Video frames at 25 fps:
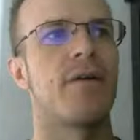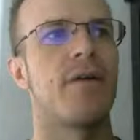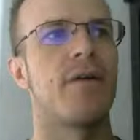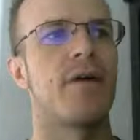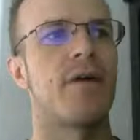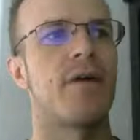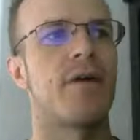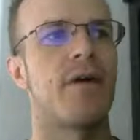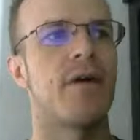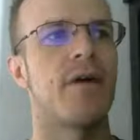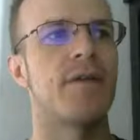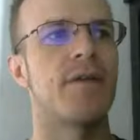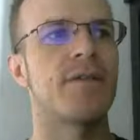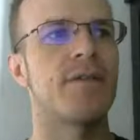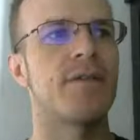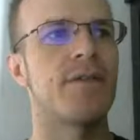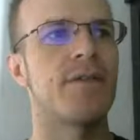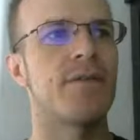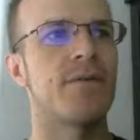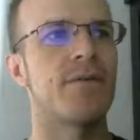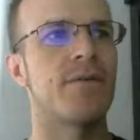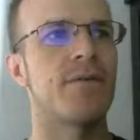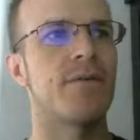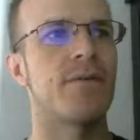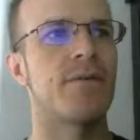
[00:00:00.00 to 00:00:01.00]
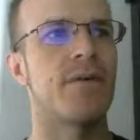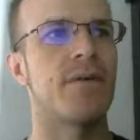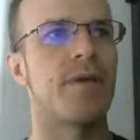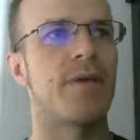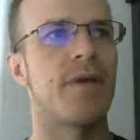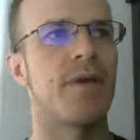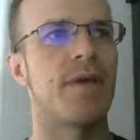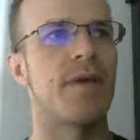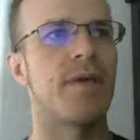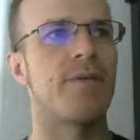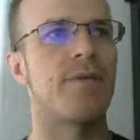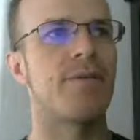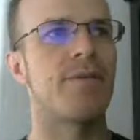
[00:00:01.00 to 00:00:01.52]
Also,
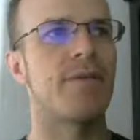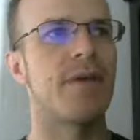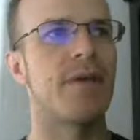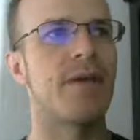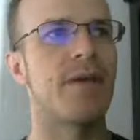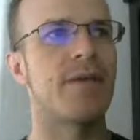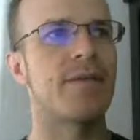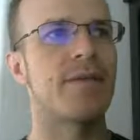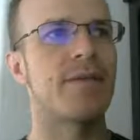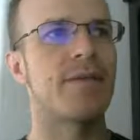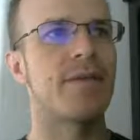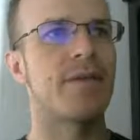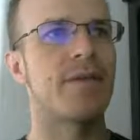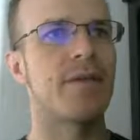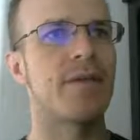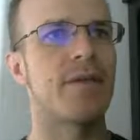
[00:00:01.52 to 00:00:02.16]
if I took